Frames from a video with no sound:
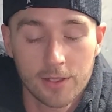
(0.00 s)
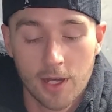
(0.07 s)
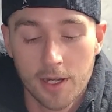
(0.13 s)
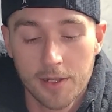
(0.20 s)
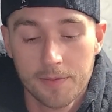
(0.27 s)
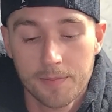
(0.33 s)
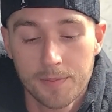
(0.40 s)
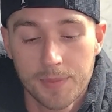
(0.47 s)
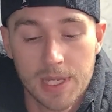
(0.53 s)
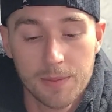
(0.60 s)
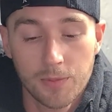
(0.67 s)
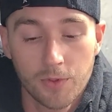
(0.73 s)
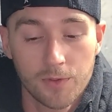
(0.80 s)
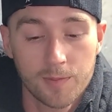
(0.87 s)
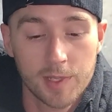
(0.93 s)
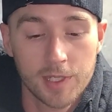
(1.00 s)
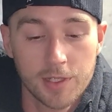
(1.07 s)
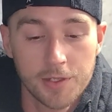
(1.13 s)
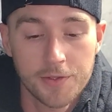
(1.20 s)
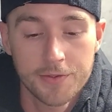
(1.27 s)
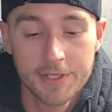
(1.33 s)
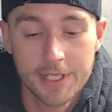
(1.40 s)
A lot of people have been
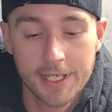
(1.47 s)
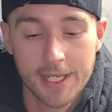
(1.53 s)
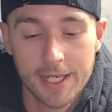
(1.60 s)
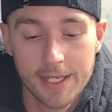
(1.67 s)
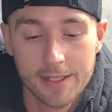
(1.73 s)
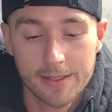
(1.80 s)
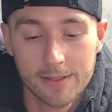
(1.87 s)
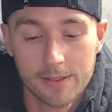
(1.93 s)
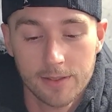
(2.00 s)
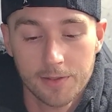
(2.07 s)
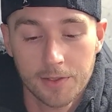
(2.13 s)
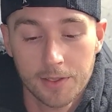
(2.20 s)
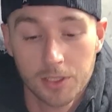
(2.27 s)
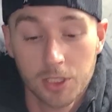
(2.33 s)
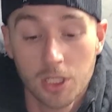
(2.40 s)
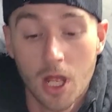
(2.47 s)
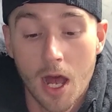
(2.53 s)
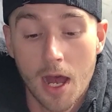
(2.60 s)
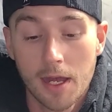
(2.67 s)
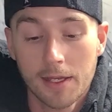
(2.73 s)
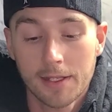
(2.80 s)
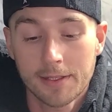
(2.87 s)
using it a
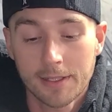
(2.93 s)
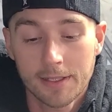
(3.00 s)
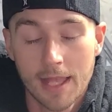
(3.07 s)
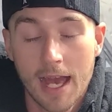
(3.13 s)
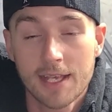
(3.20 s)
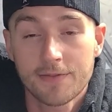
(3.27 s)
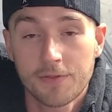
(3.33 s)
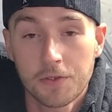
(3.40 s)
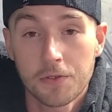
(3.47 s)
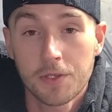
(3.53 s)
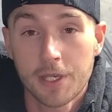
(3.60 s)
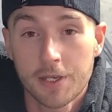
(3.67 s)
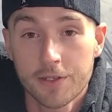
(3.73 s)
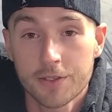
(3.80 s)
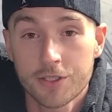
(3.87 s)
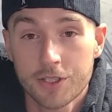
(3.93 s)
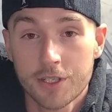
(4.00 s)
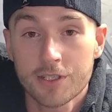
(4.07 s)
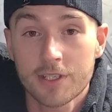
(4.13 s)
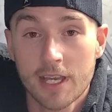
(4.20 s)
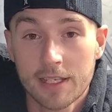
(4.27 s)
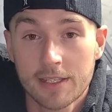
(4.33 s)
lot in the last few years,
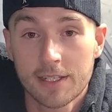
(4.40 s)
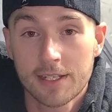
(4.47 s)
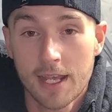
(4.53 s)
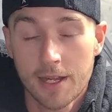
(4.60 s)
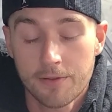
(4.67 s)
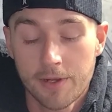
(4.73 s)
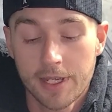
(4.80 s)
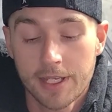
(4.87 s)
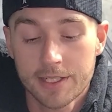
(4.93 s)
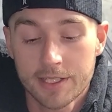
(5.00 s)
just like the Ned rig.